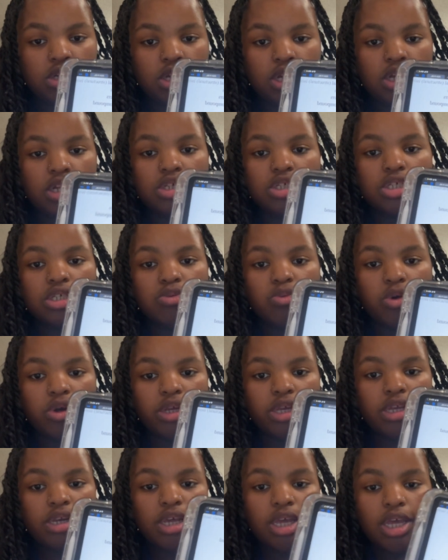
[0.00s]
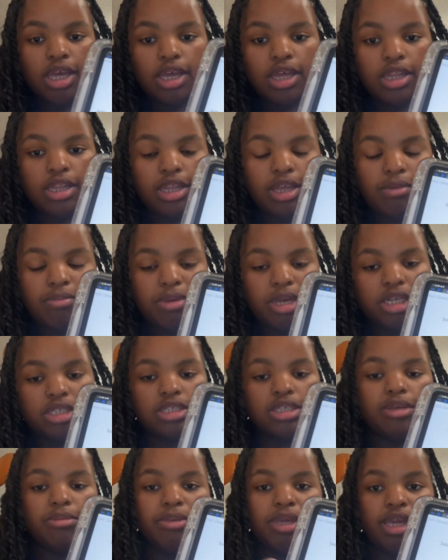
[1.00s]
it makes them
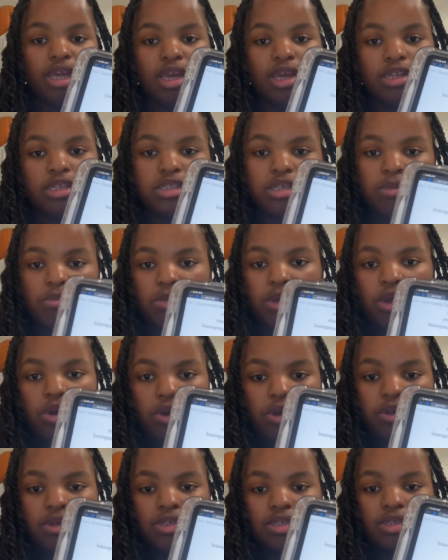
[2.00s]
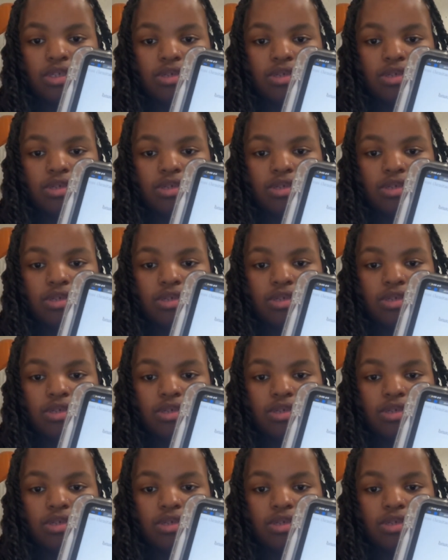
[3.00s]
enantiomers. Okay,